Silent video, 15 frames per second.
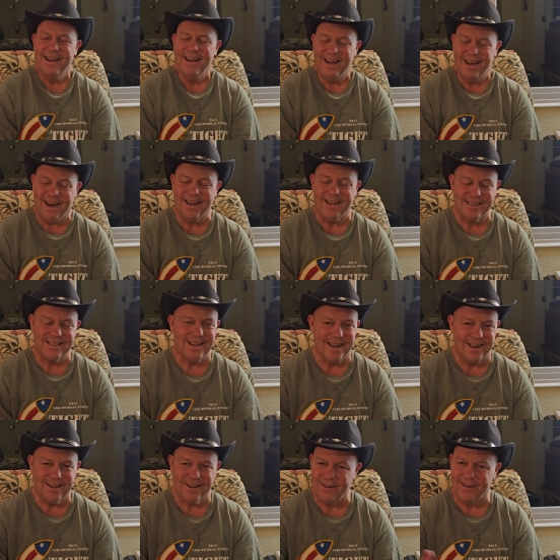
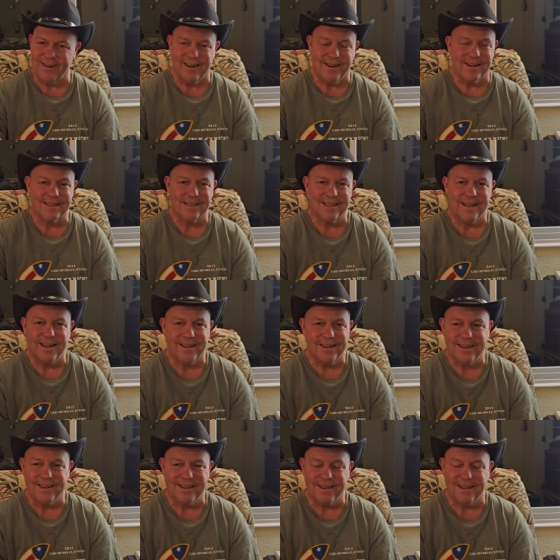Alexander, go to
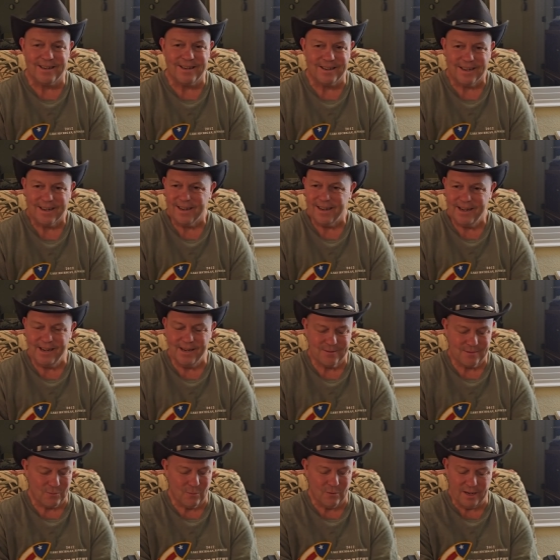Alexander, and
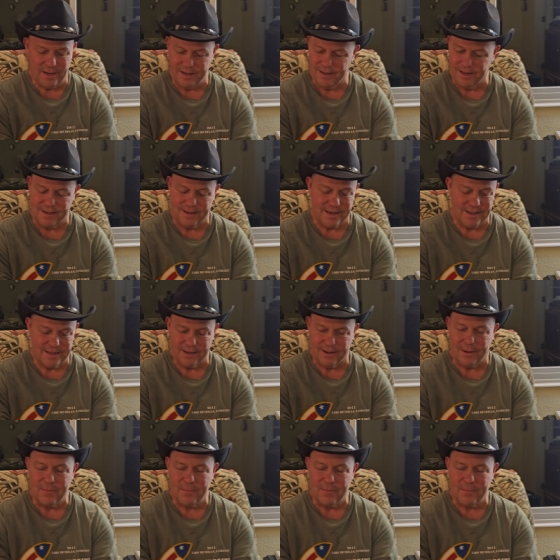he went into detail.